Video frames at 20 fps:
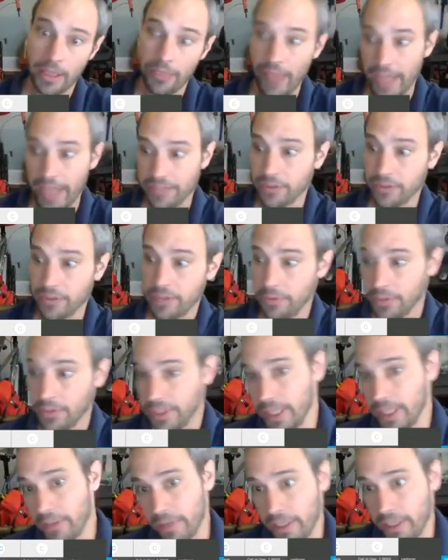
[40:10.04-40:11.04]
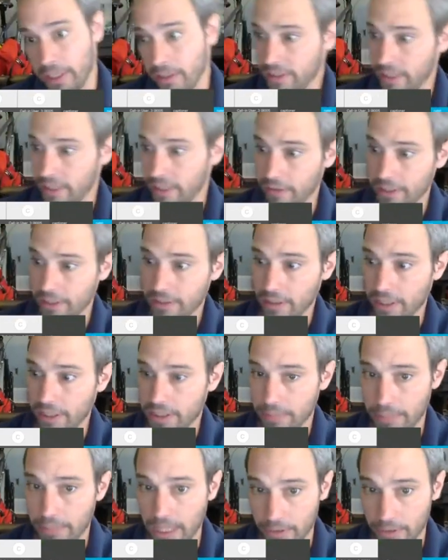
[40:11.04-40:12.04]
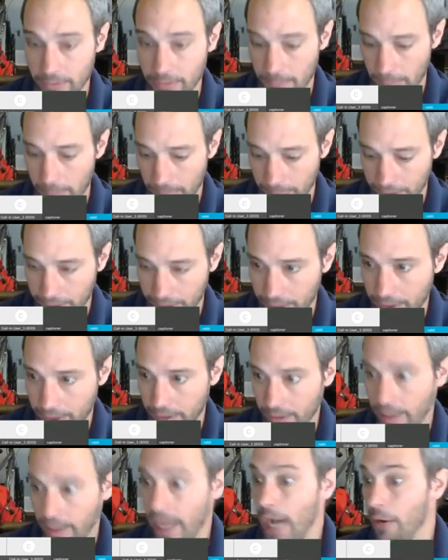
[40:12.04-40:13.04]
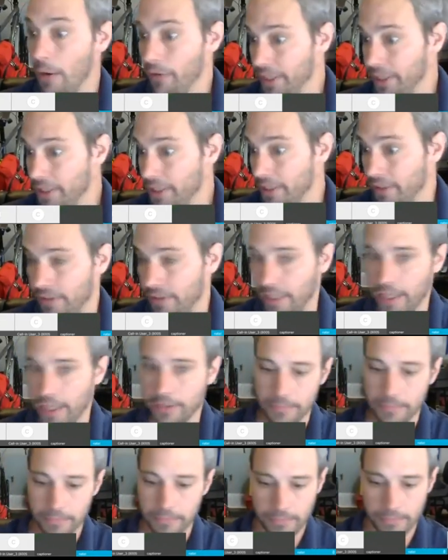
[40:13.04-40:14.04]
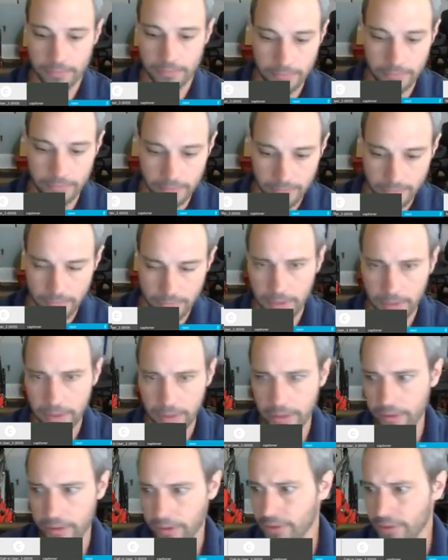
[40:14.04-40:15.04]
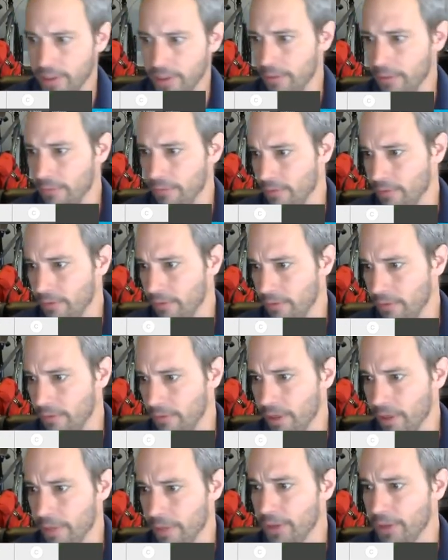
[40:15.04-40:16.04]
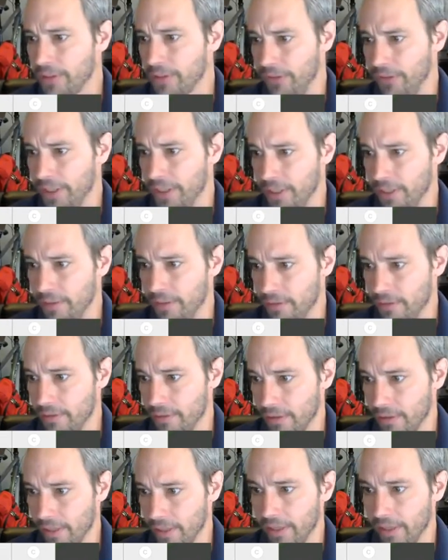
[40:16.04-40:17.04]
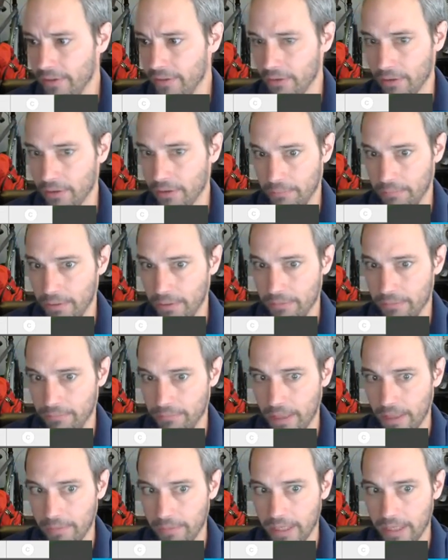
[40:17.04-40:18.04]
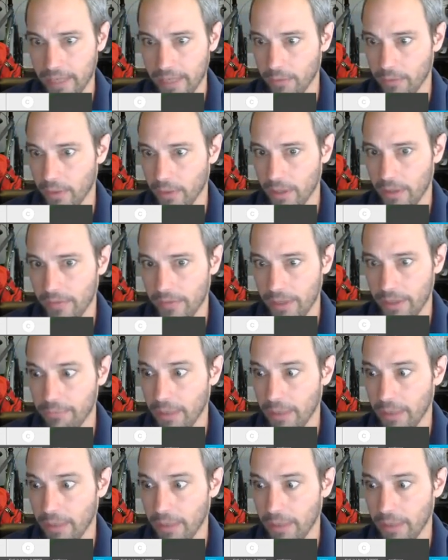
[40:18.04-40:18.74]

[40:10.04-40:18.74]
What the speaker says: That's hooked up to a generator and generates electric power. How efficient is that? It's usually one of the most efficient links, or probably not even one of it.